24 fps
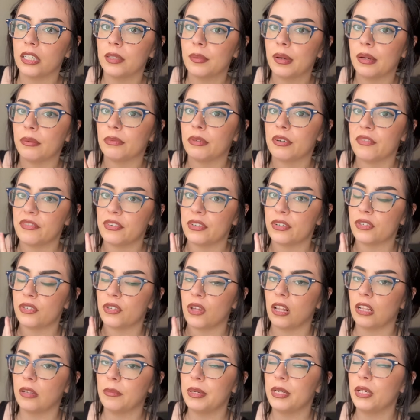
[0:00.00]
by Rivers
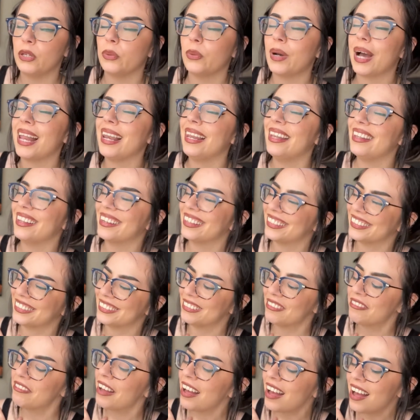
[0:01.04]
Solomon, who I
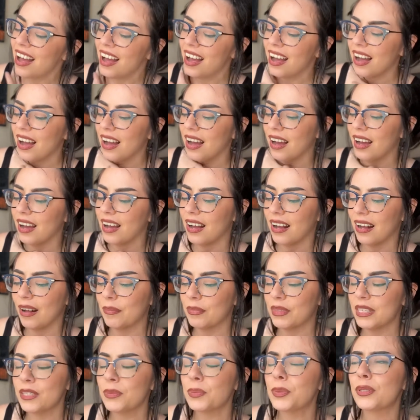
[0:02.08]
love. Um,
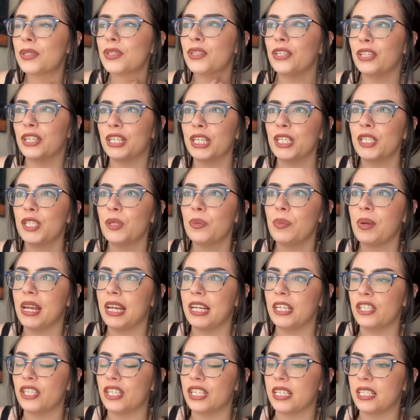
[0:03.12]
this was 32
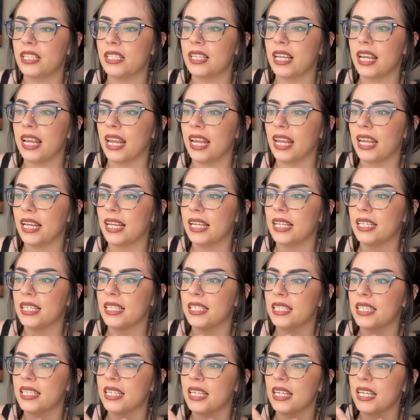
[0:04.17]
pages
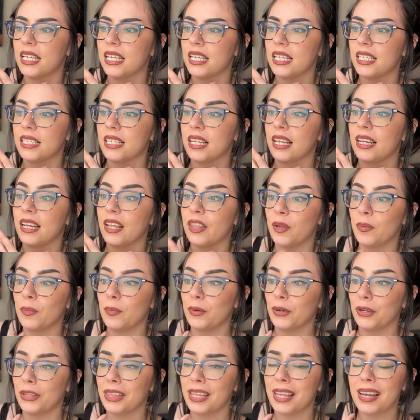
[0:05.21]
and is another
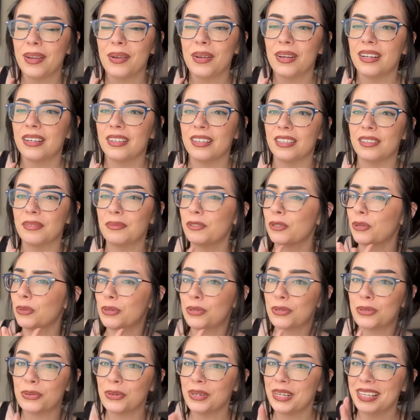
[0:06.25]
book that I, or short
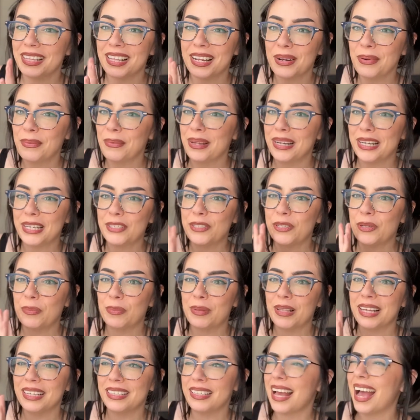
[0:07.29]
story that I went into
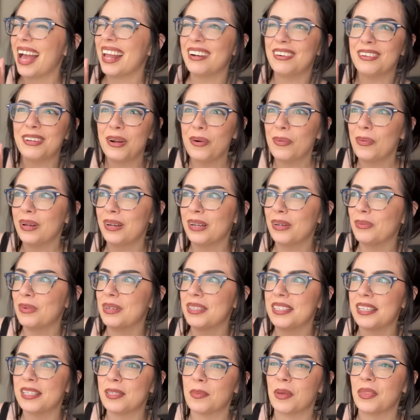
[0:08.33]
blind. I don't know what it was
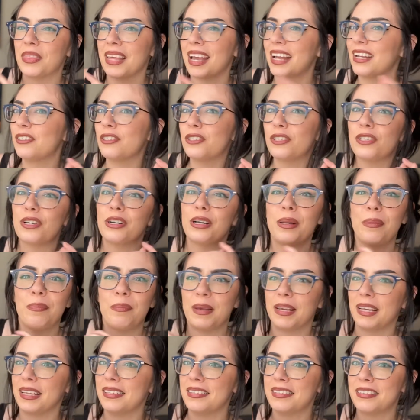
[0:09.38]
this month. I just started
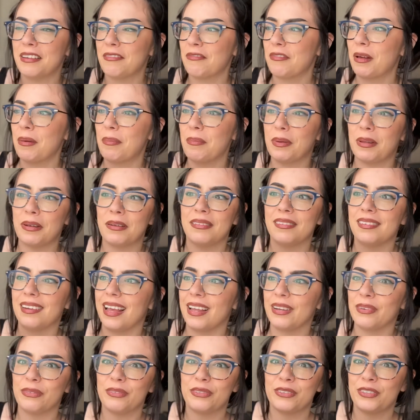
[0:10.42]
picking stuff up and,
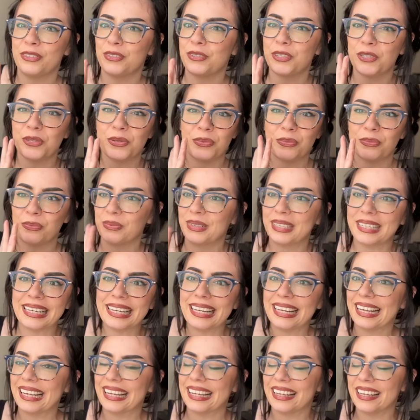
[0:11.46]
and just
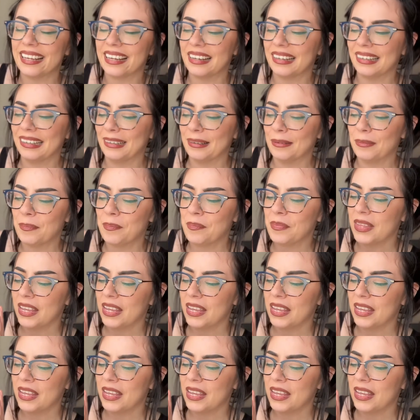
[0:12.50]
reading it. Um,